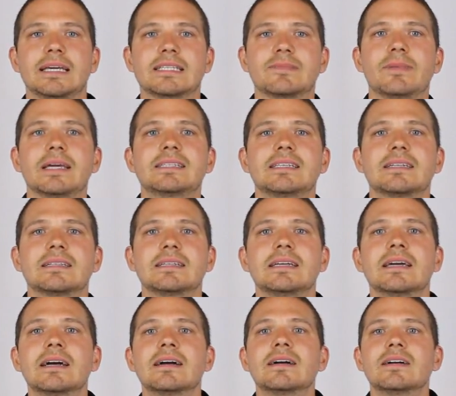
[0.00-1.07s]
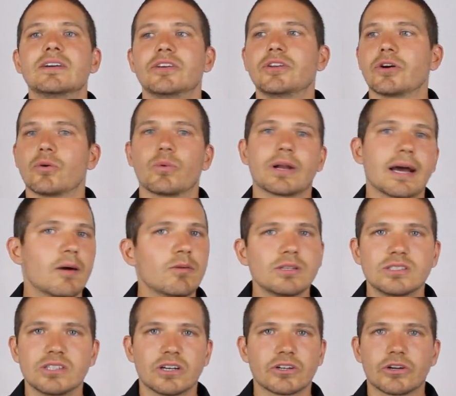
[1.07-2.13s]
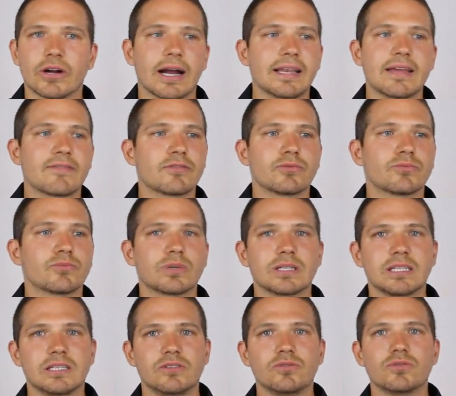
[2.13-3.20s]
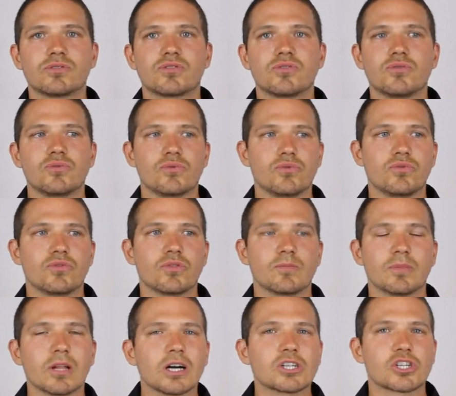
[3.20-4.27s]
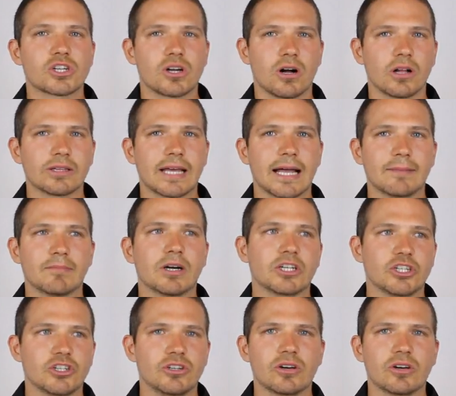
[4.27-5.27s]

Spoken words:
It's basically, when I was younger, I never really used to blush all that much.